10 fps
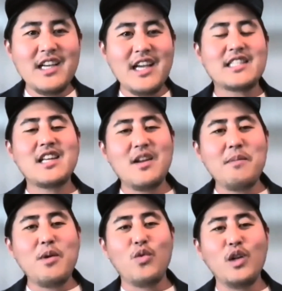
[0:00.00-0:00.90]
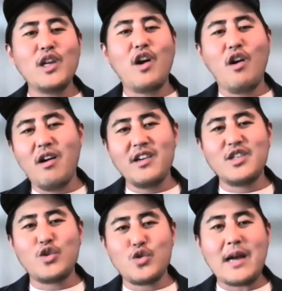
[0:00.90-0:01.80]
it's going to be really hard
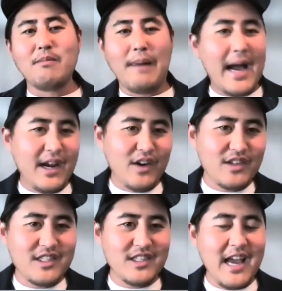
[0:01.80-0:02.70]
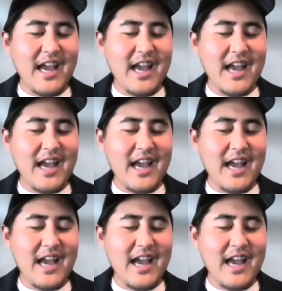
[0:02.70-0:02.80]
to attract buyers.